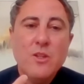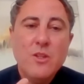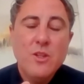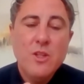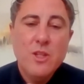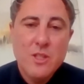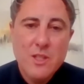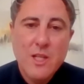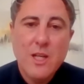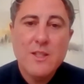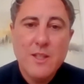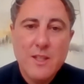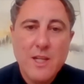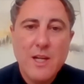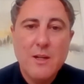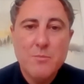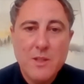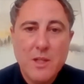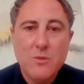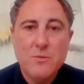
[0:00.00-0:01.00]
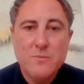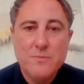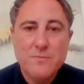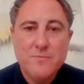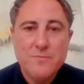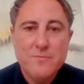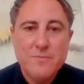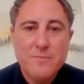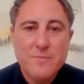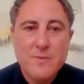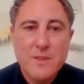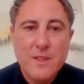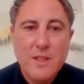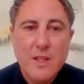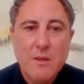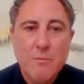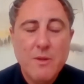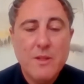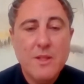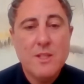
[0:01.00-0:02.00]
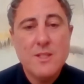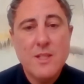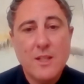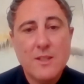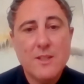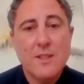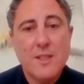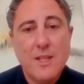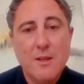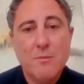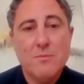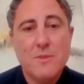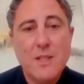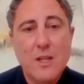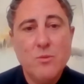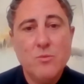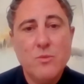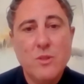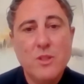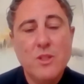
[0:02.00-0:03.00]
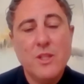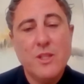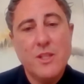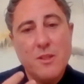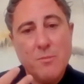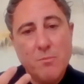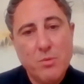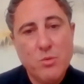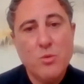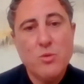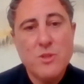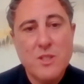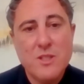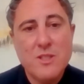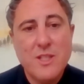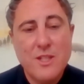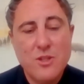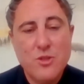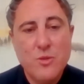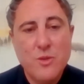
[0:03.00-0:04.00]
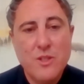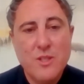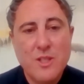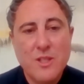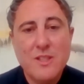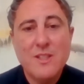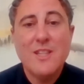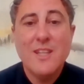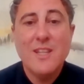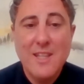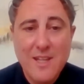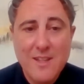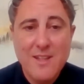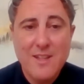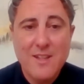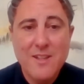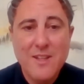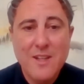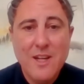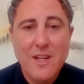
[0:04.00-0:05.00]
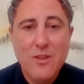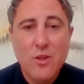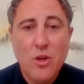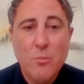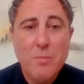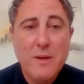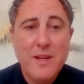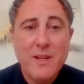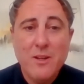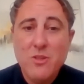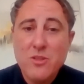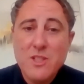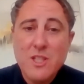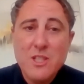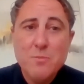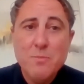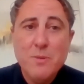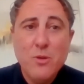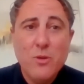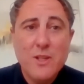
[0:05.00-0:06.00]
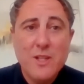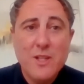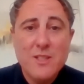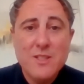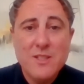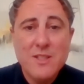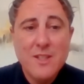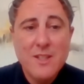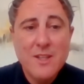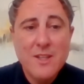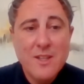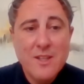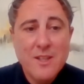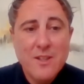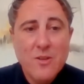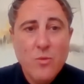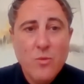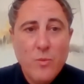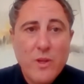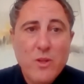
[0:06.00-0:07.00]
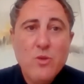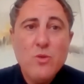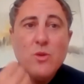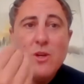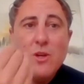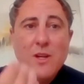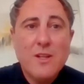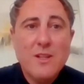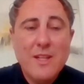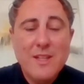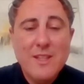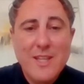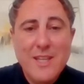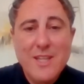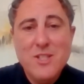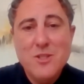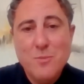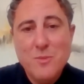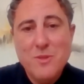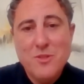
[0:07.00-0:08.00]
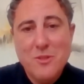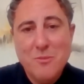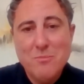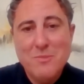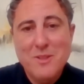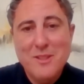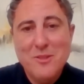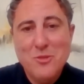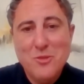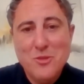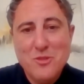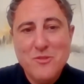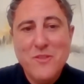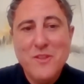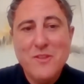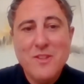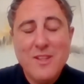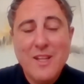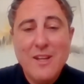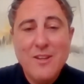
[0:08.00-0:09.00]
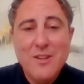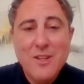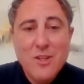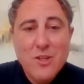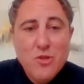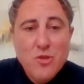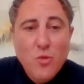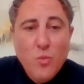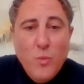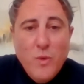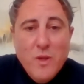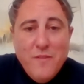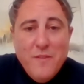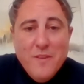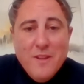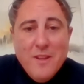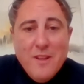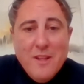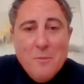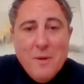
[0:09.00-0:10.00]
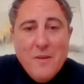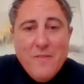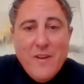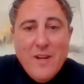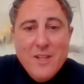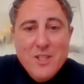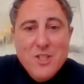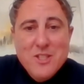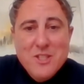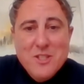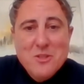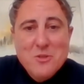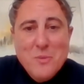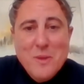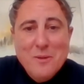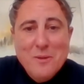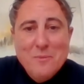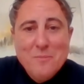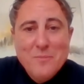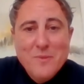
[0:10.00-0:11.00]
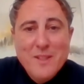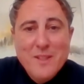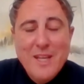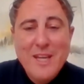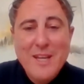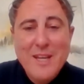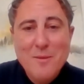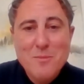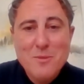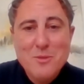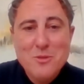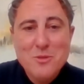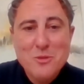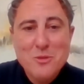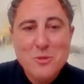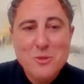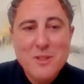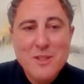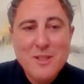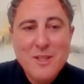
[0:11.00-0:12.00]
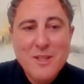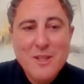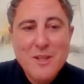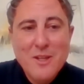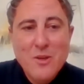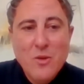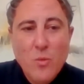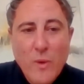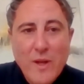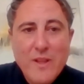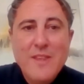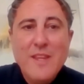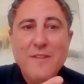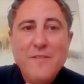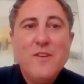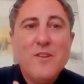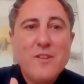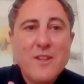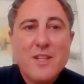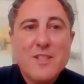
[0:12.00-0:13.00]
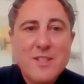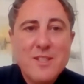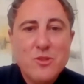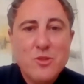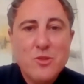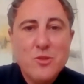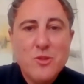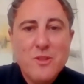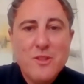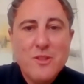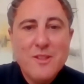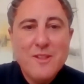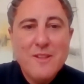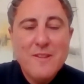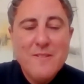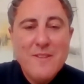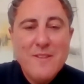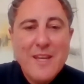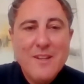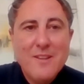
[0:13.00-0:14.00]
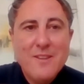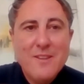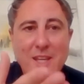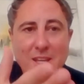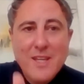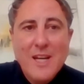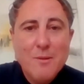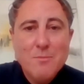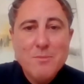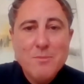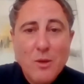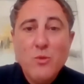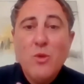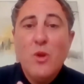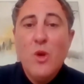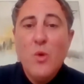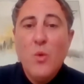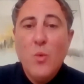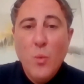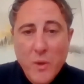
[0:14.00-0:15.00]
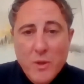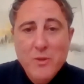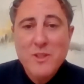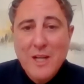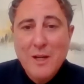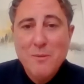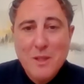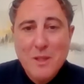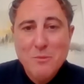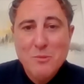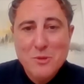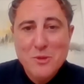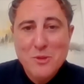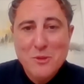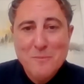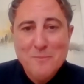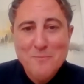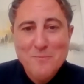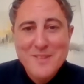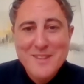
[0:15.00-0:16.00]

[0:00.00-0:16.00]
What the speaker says: you start to calm down. And when you start to calm down, you can approach the situation together a lot better. Because let's be honest, when you are engaging with somebody who's feeling it, you know, we're feeling a little bit anxious as well. So when they feel listened to, then they calm down, we'll calm down too,